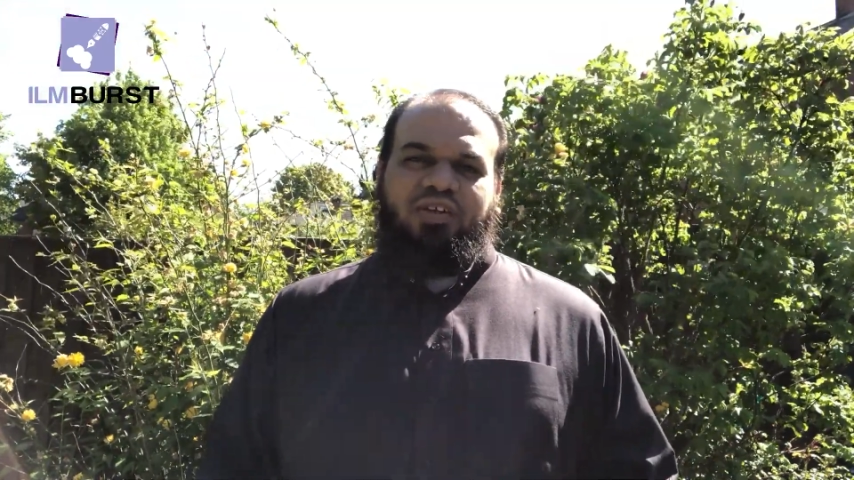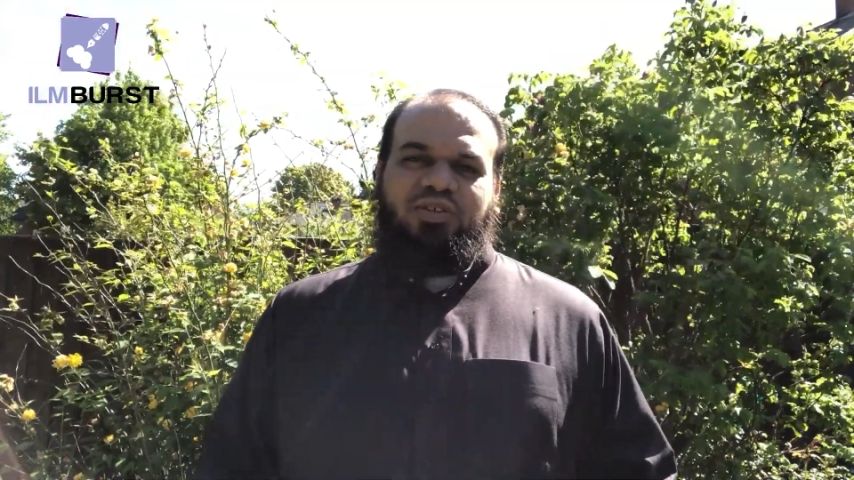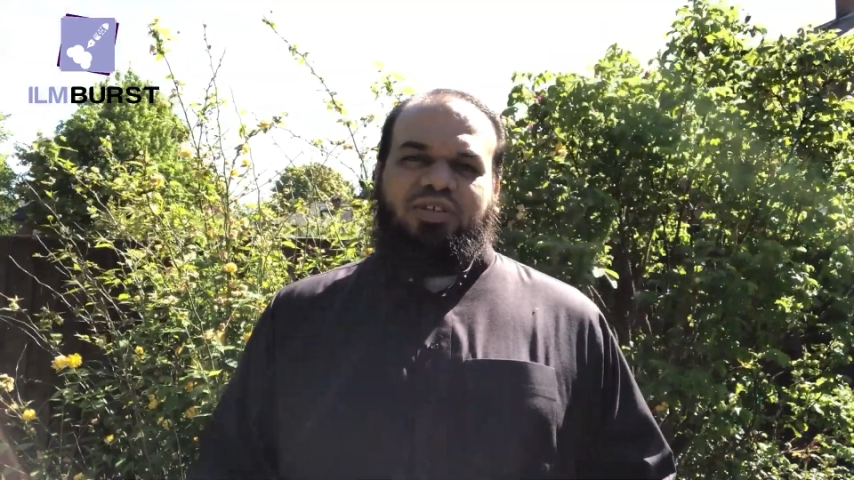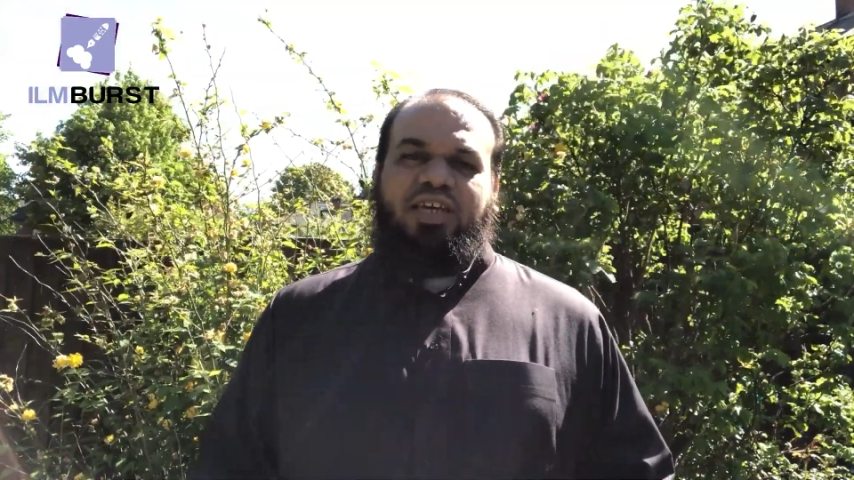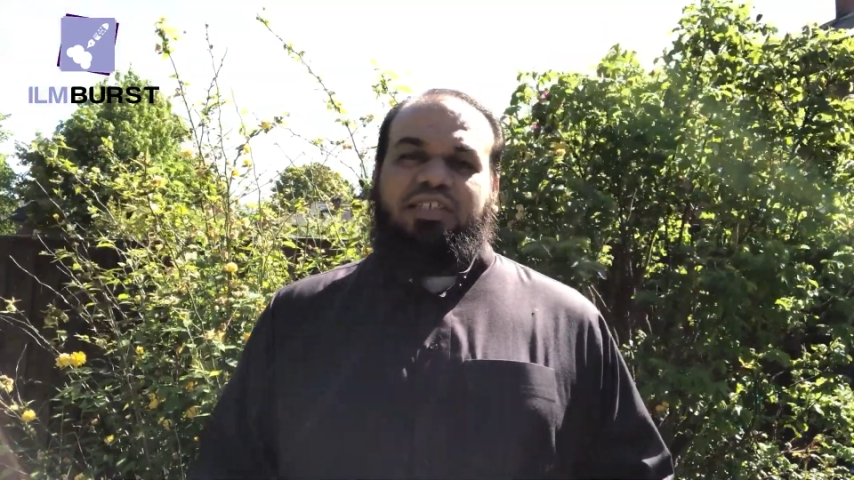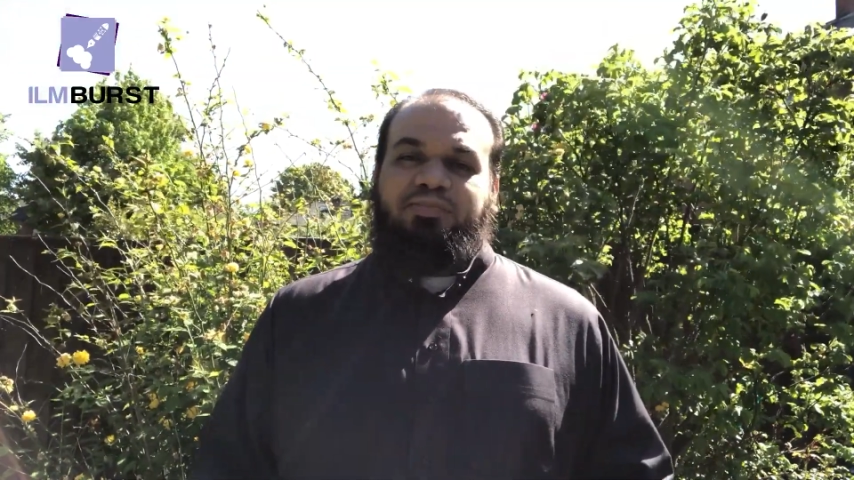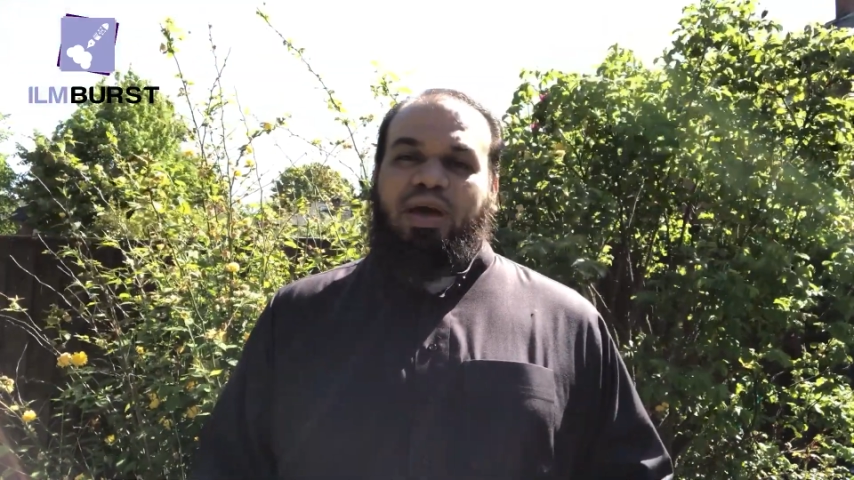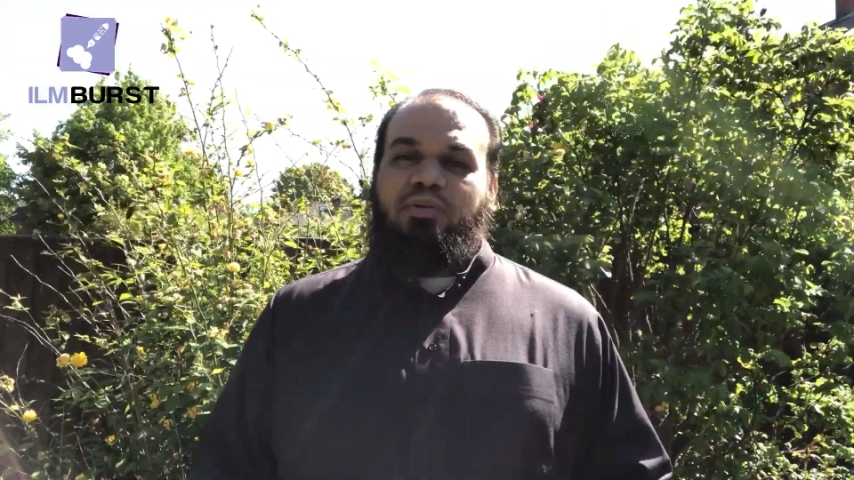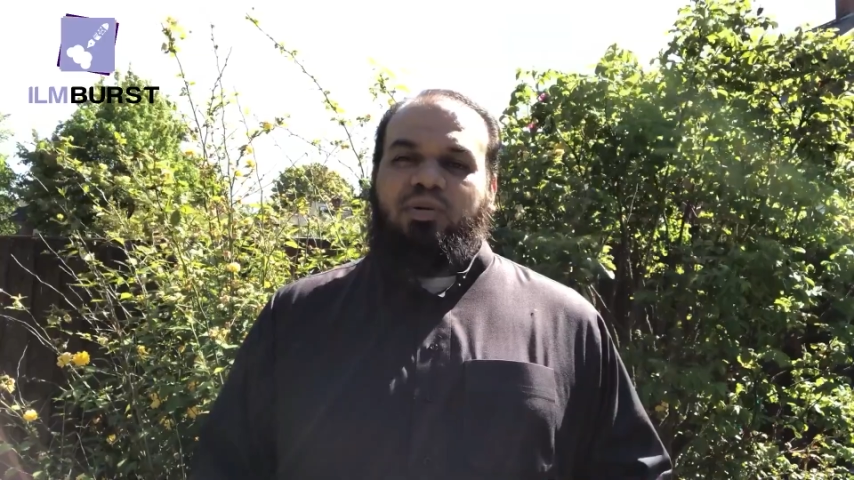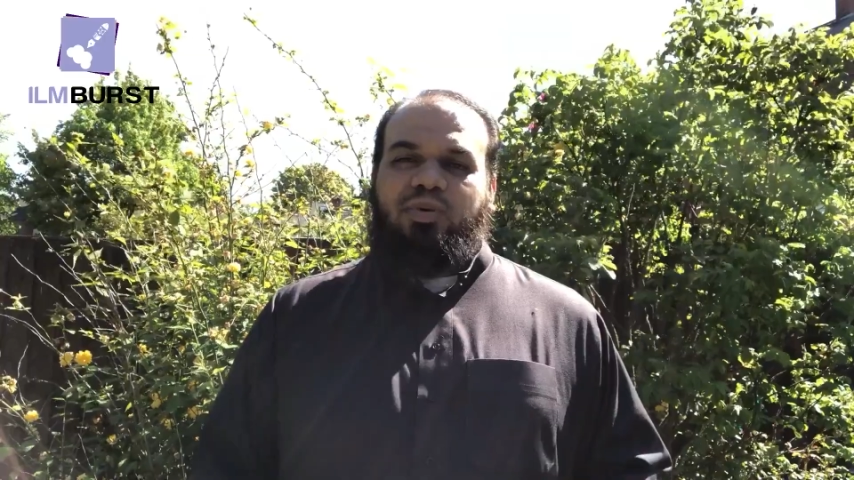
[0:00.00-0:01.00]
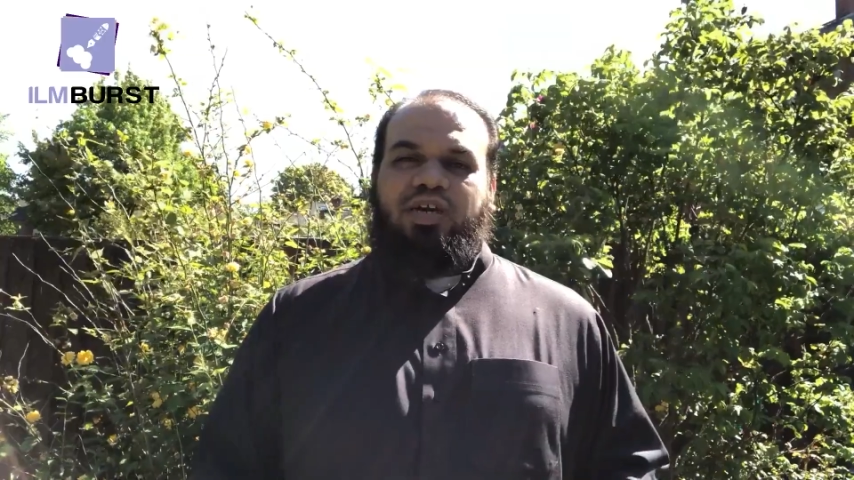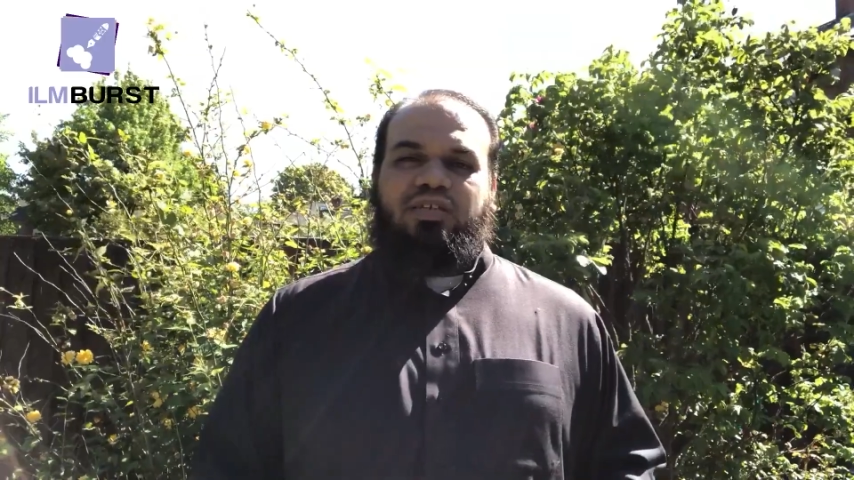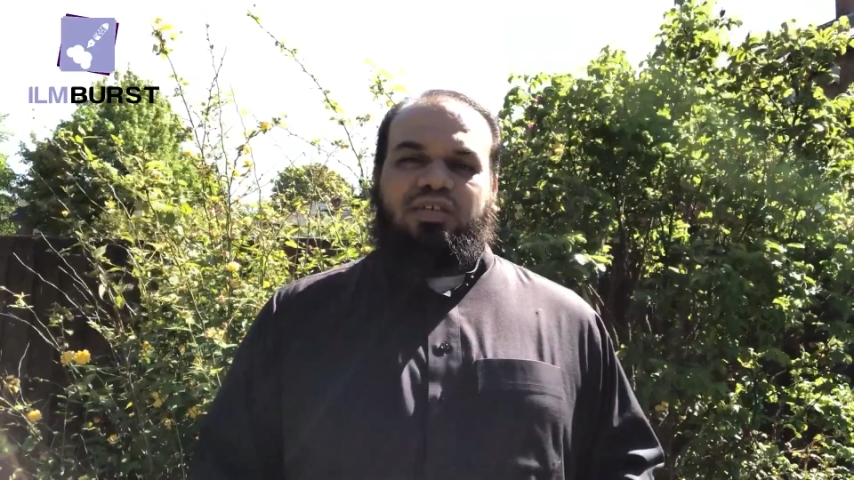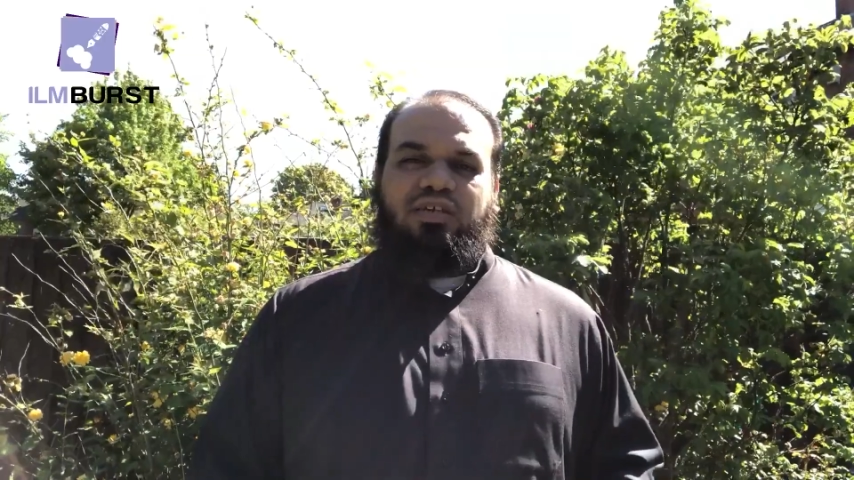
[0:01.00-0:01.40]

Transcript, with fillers: Today's power word